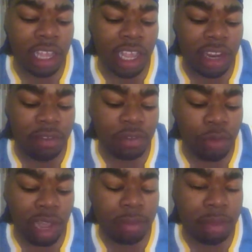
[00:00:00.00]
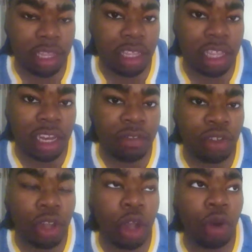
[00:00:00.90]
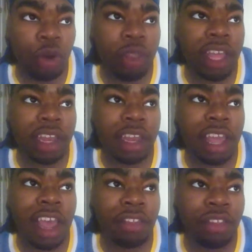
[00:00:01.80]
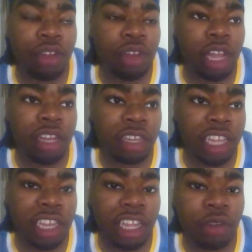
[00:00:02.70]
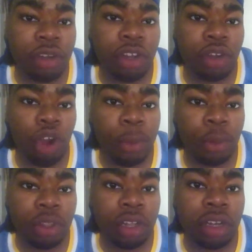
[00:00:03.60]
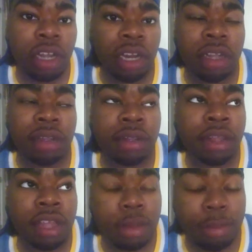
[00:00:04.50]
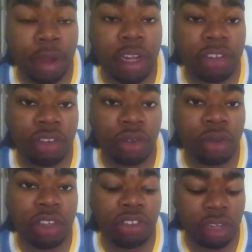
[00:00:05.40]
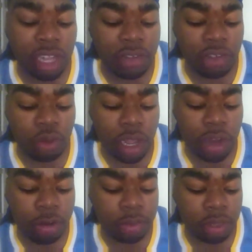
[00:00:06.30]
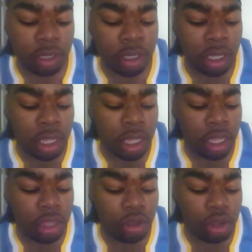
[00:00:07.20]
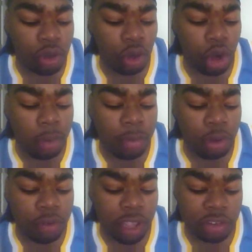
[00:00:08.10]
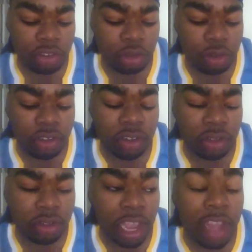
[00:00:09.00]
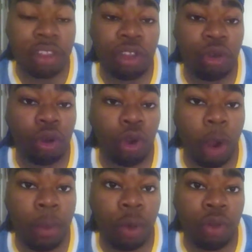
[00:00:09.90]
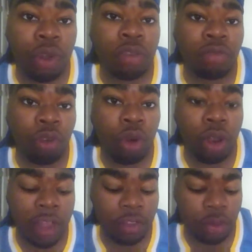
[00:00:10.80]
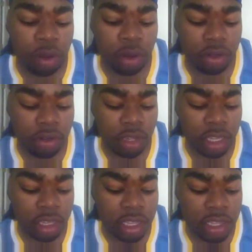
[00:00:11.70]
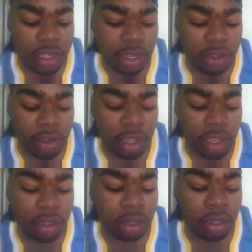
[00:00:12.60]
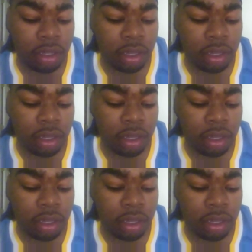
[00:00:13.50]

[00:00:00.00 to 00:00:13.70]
and if you know that after you get done doing your normal, they're gonna punish you because you're left too wide open. You can do a normal move cancel, which is after you do a normal, you can roll afterwards, and this takes down.